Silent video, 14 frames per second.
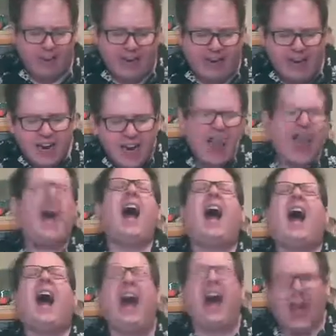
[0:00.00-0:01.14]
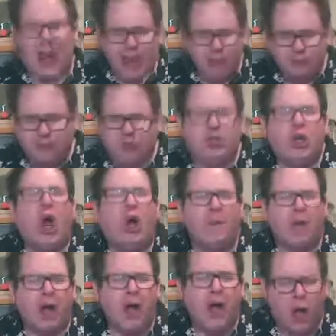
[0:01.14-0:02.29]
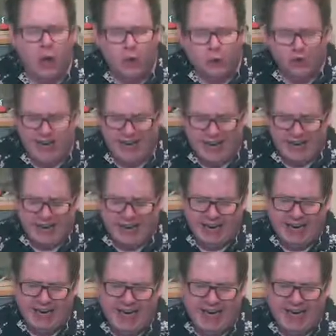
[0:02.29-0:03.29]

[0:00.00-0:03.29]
I am John Mahoney,